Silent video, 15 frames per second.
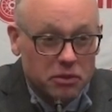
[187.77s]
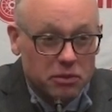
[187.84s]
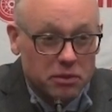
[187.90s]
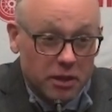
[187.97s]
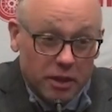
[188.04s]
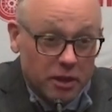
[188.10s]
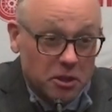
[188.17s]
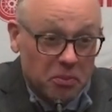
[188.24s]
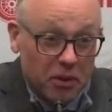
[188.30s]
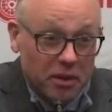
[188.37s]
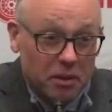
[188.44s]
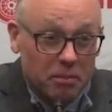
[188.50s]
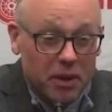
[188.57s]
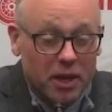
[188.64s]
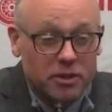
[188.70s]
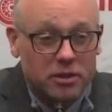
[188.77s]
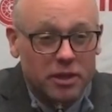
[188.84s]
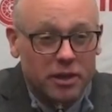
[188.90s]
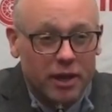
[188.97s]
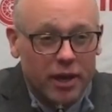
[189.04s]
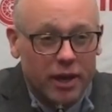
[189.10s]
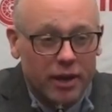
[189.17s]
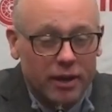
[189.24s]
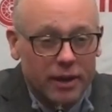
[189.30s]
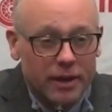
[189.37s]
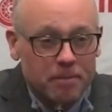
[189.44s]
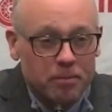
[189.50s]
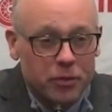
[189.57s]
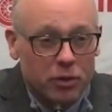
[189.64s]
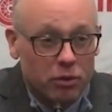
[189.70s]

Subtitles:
I think he's played the best. And you know,